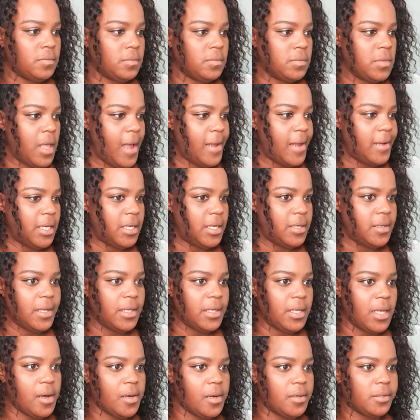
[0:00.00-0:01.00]

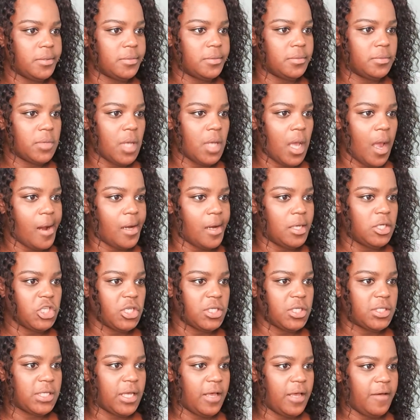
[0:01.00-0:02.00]
Hello.
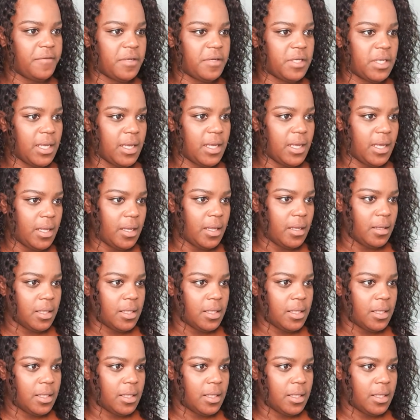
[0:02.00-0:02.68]
Just gifted.